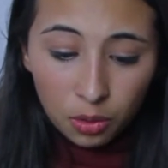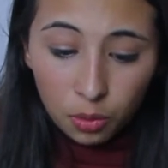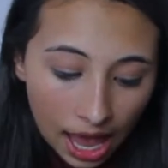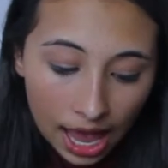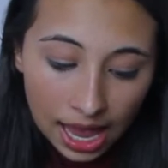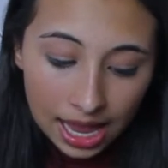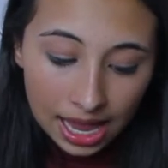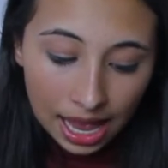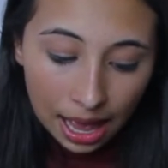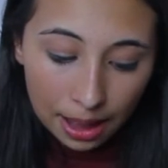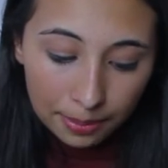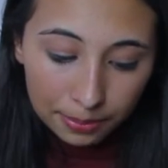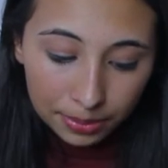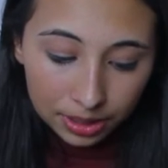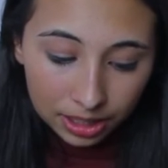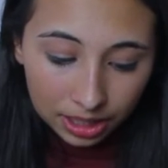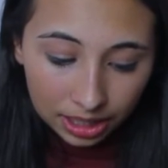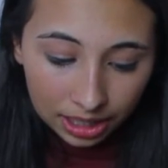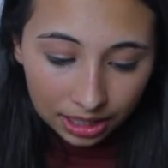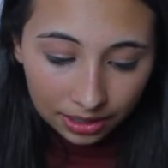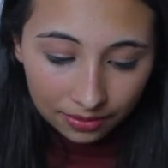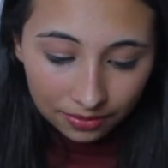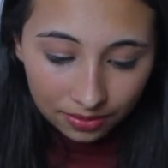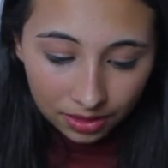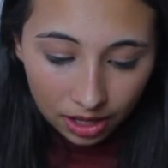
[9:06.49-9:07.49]
Hey
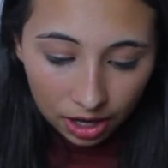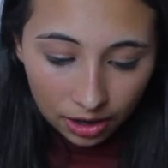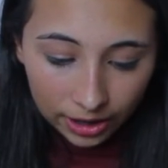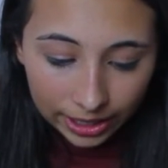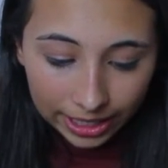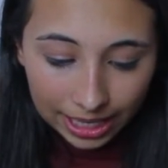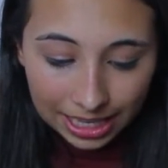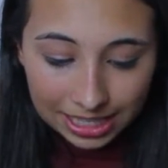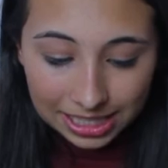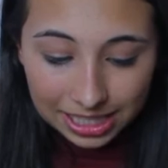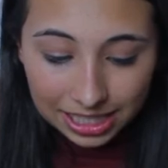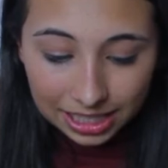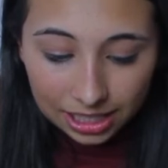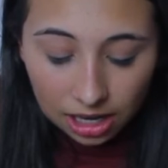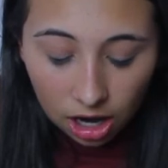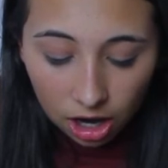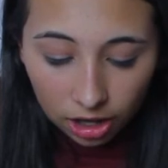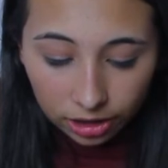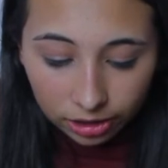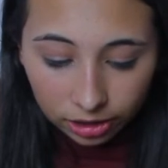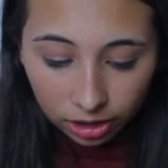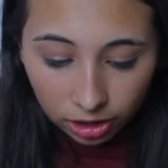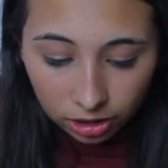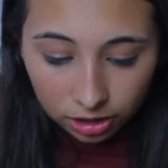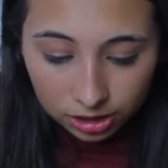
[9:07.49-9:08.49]
Emily. Oh, I guess the
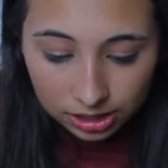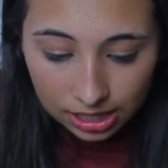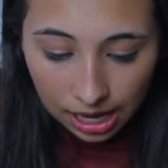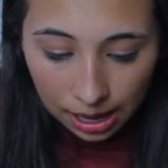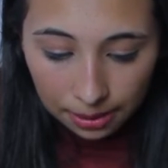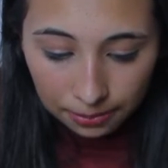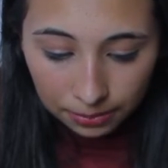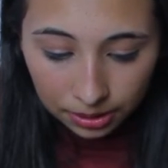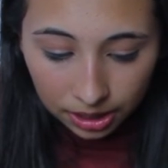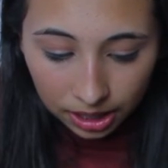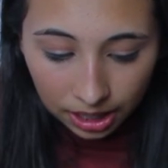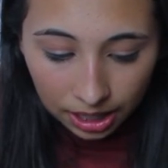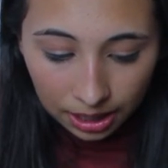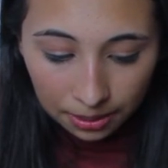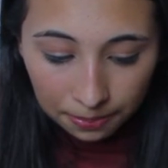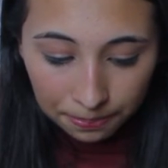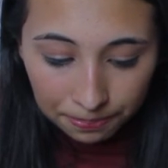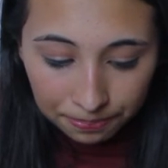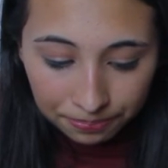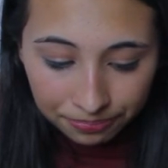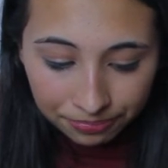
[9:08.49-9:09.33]
goth girl's Emily.